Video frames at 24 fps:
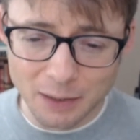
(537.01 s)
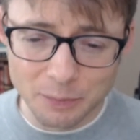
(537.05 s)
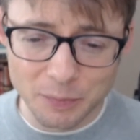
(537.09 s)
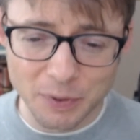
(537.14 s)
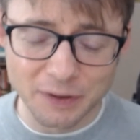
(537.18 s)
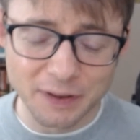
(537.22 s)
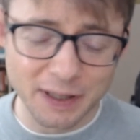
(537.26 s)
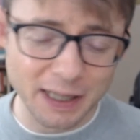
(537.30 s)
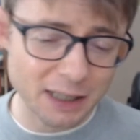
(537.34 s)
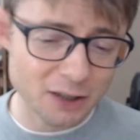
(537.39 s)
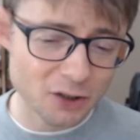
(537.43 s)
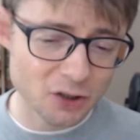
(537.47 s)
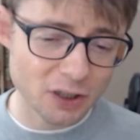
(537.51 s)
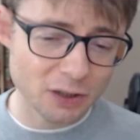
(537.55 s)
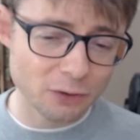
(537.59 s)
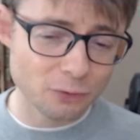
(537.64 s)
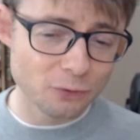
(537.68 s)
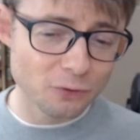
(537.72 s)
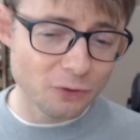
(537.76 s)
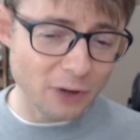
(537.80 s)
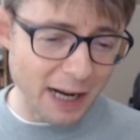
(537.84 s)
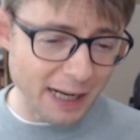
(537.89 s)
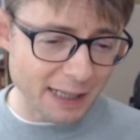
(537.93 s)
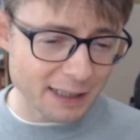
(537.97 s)
But then she
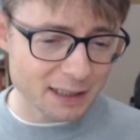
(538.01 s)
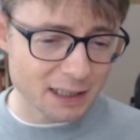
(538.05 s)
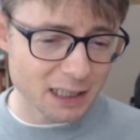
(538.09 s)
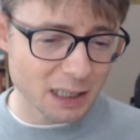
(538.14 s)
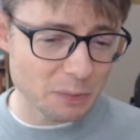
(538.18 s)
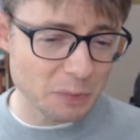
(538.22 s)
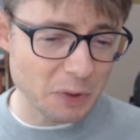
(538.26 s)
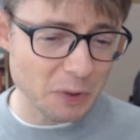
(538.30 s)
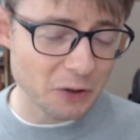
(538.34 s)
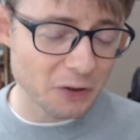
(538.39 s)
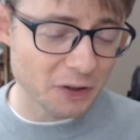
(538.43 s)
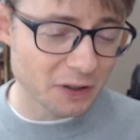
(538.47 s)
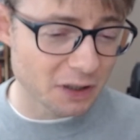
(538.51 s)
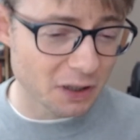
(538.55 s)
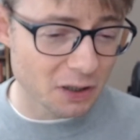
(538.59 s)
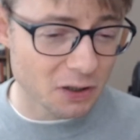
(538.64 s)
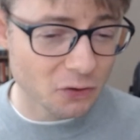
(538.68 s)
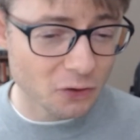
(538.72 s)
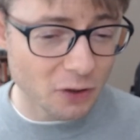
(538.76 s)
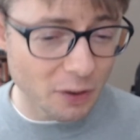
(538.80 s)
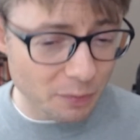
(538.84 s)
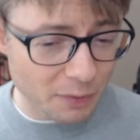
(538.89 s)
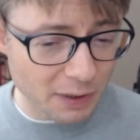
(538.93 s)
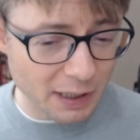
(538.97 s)
rants about the
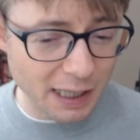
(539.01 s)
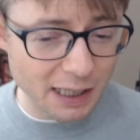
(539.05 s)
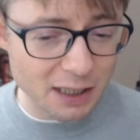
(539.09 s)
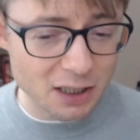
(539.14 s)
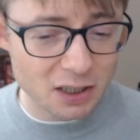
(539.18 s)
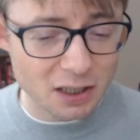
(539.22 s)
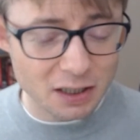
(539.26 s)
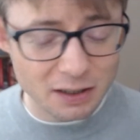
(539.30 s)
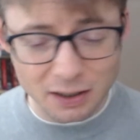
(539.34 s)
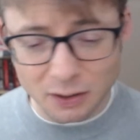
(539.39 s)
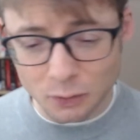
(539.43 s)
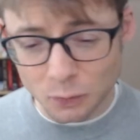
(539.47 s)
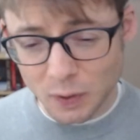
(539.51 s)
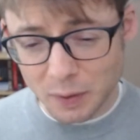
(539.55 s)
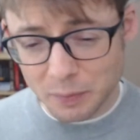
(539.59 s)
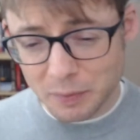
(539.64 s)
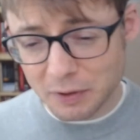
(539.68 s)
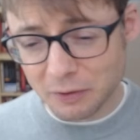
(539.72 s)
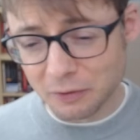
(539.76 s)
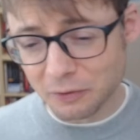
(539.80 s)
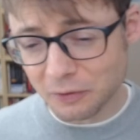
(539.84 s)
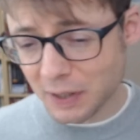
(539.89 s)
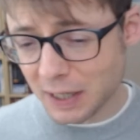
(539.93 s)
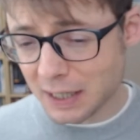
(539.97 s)
discrimination that
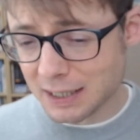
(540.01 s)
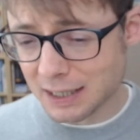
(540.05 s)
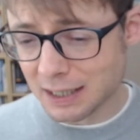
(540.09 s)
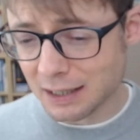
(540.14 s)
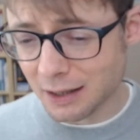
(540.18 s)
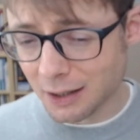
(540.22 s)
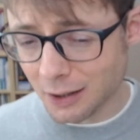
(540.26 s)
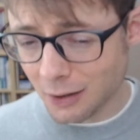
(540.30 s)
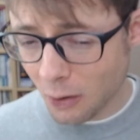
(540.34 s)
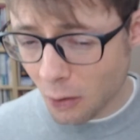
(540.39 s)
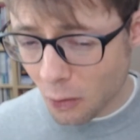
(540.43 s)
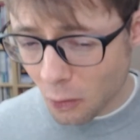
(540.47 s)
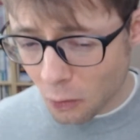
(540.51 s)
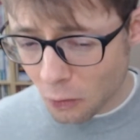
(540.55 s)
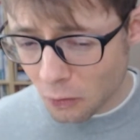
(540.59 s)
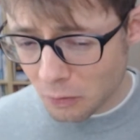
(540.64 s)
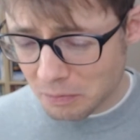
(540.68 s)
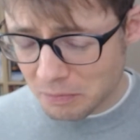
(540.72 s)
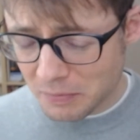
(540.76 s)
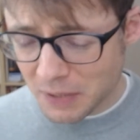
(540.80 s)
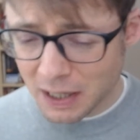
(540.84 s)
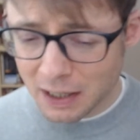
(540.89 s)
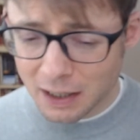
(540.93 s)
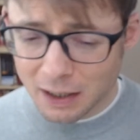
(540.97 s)
women face in the
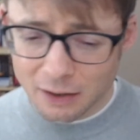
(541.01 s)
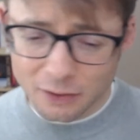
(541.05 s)
home,